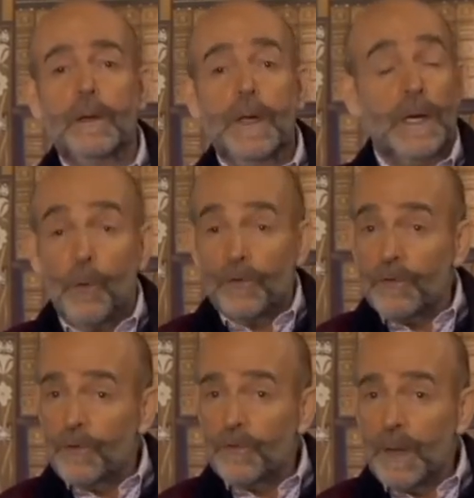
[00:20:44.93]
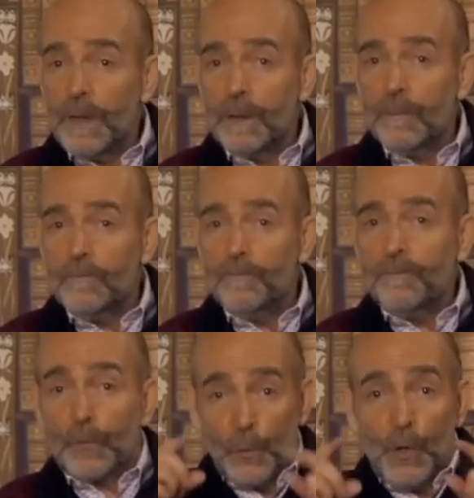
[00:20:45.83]
And it wasn't just me.
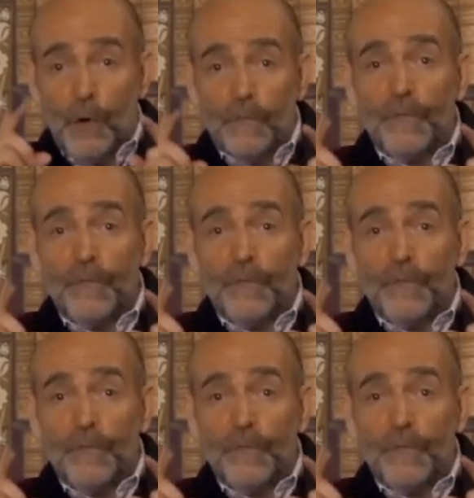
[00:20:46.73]
We all